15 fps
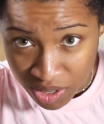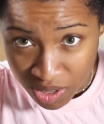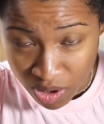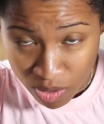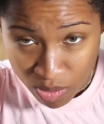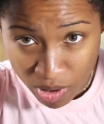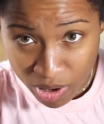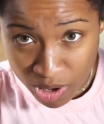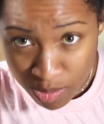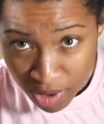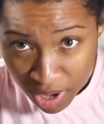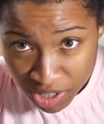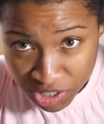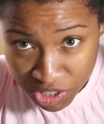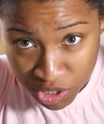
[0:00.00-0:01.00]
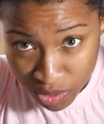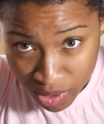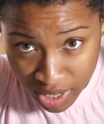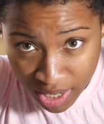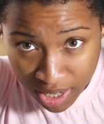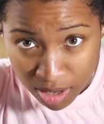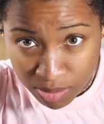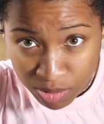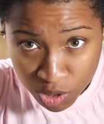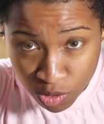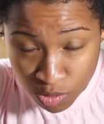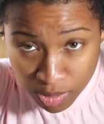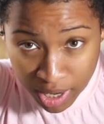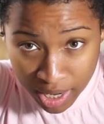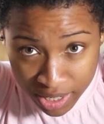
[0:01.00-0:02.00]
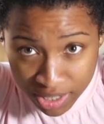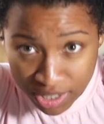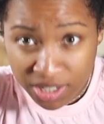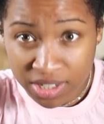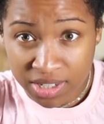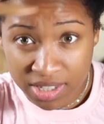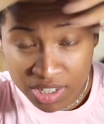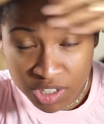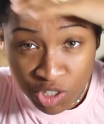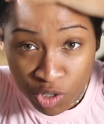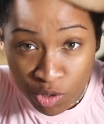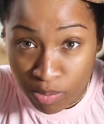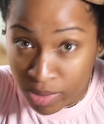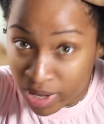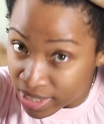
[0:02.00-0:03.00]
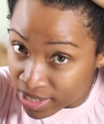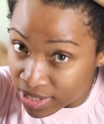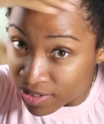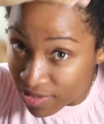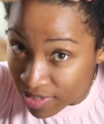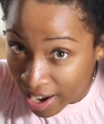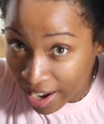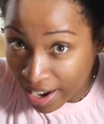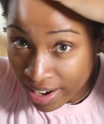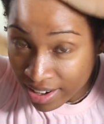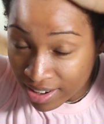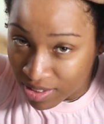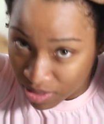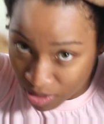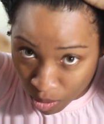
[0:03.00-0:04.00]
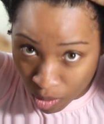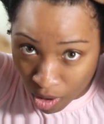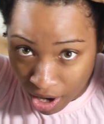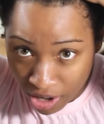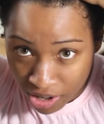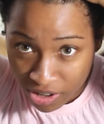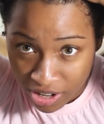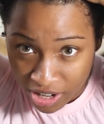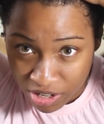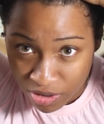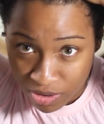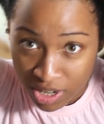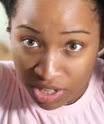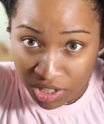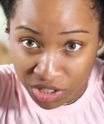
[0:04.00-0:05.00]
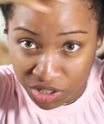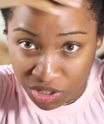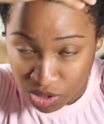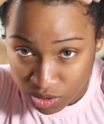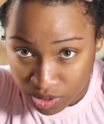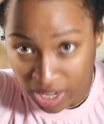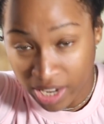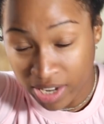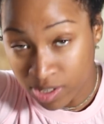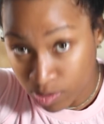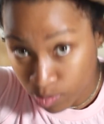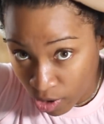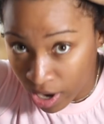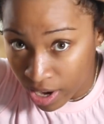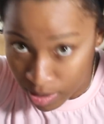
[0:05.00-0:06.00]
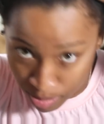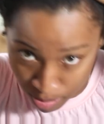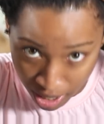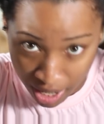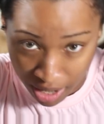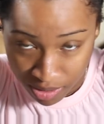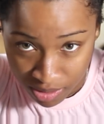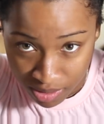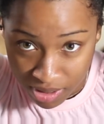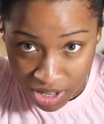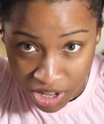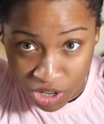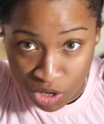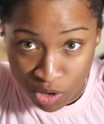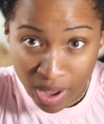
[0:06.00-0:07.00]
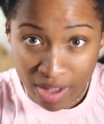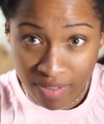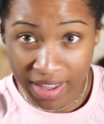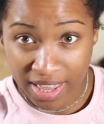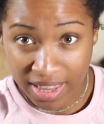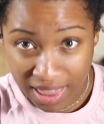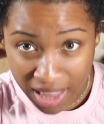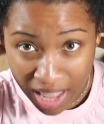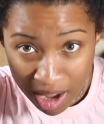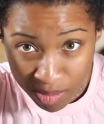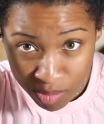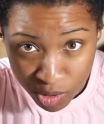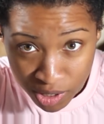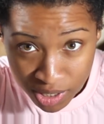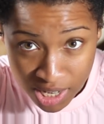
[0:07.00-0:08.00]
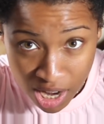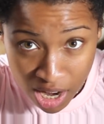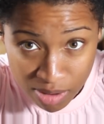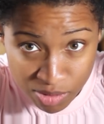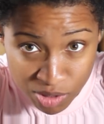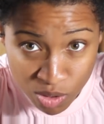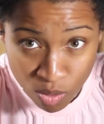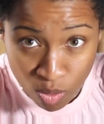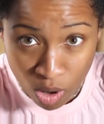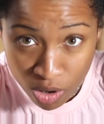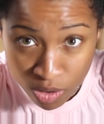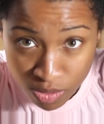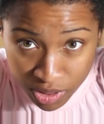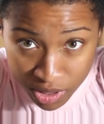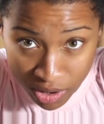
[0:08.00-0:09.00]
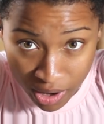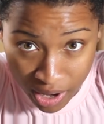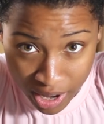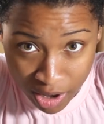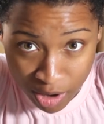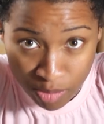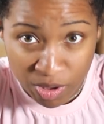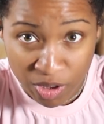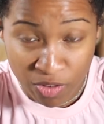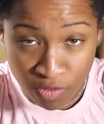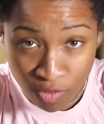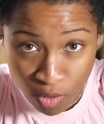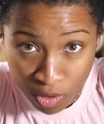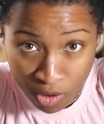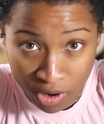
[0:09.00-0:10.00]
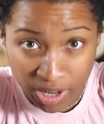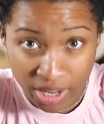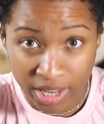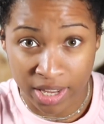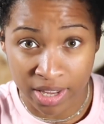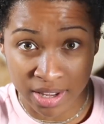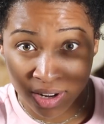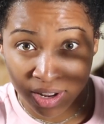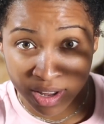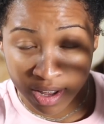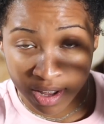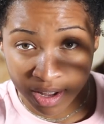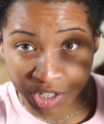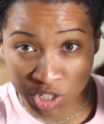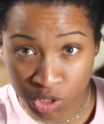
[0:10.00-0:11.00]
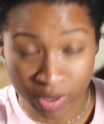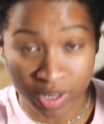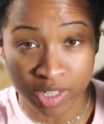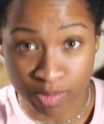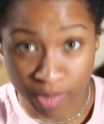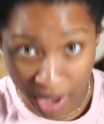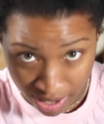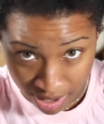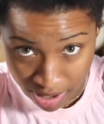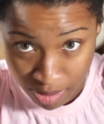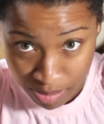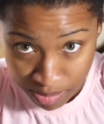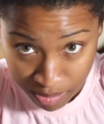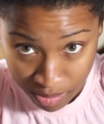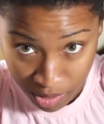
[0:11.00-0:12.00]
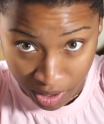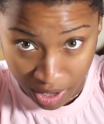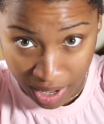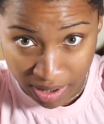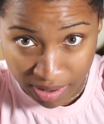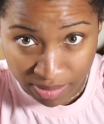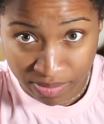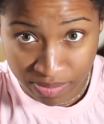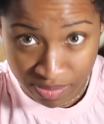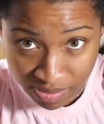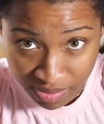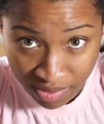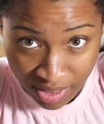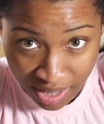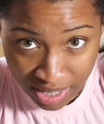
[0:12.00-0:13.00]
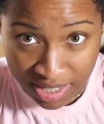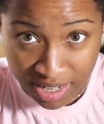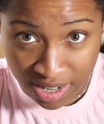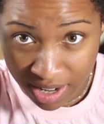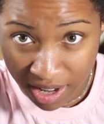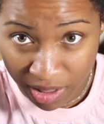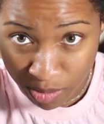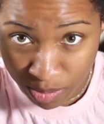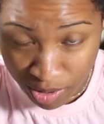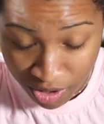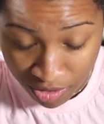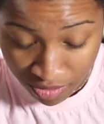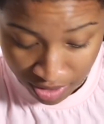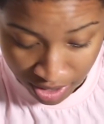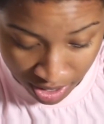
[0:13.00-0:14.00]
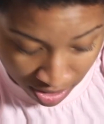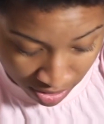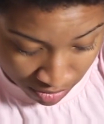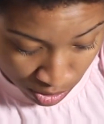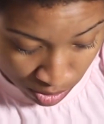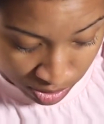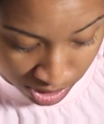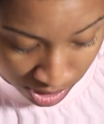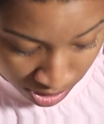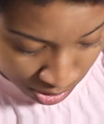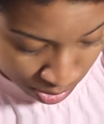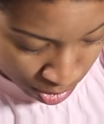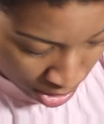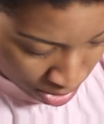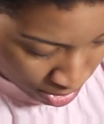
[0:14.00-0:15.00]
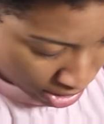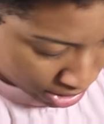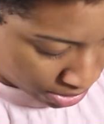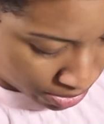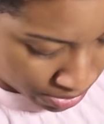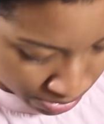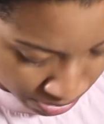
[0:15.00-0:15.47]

don't worry about it shrinking up too much. Since you mystified the water and you didn't just use a spray bottle, you have a lot more time to work with your hair before it shrinks back up, okay? That's another benefit of using the spray bottle.